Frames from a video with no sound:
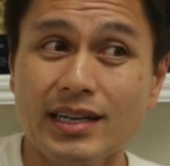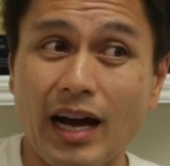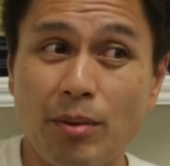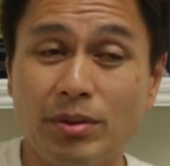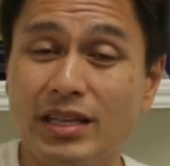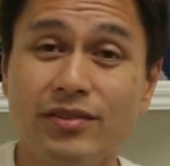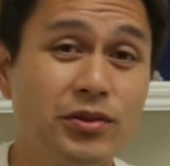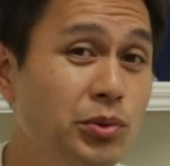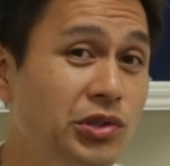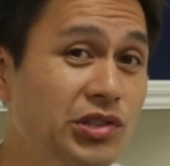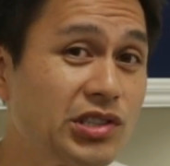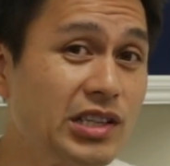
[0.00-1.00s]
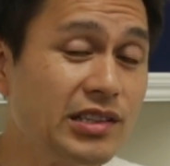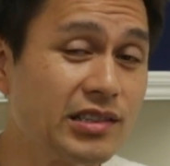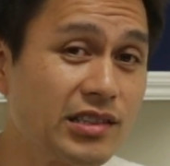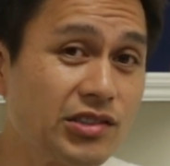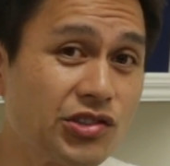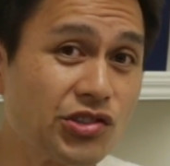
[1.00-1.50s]
I believe it was
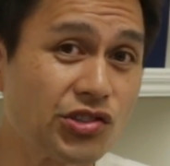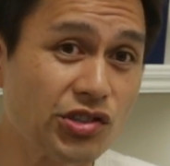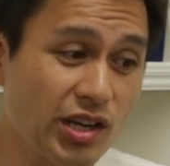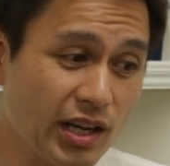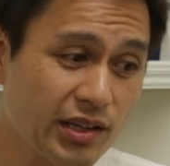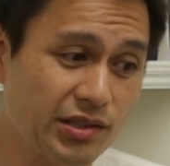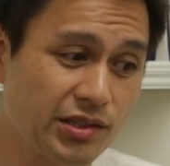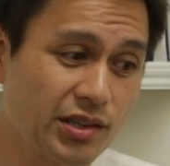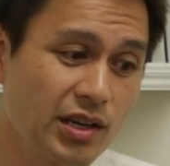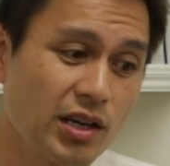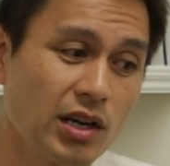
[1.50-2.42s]
season 6,